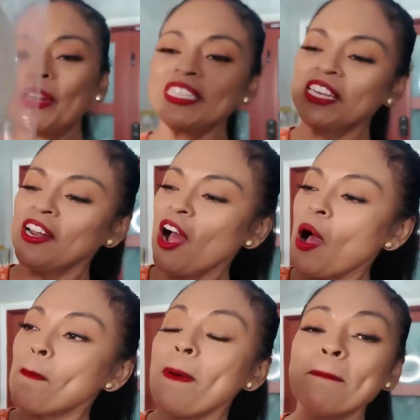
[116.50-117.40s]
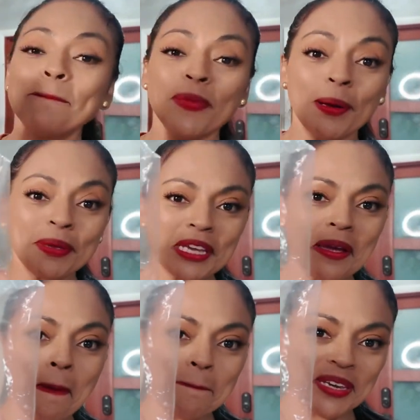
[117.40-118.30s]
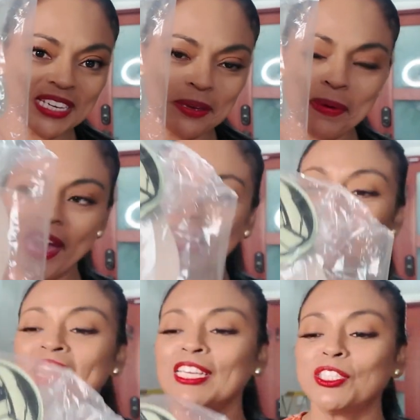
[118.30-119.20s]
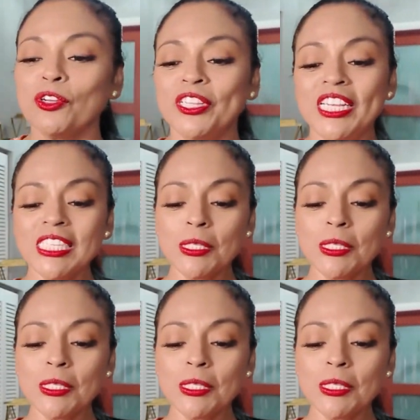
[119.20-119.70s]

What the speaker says: is it? Mummy Mickey bag. So this